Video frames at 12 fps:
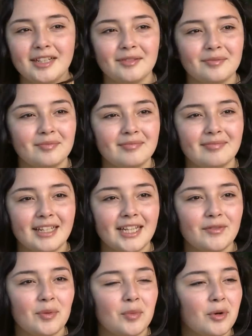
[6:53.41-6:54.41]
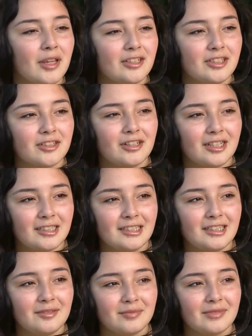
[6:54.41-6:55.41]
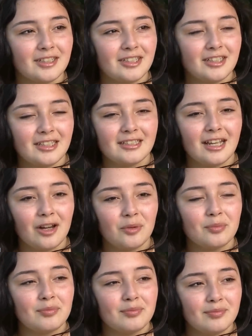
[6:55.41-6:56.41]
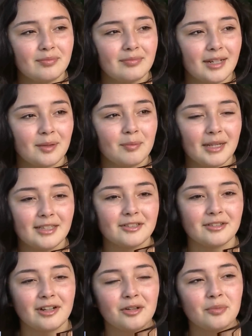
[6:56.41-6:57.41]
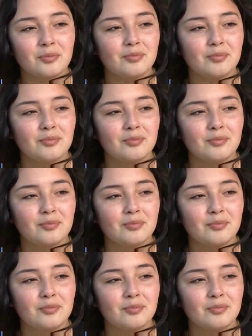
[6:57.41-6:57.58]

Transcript: me think even more that she's crazy and she needs help, like mental help.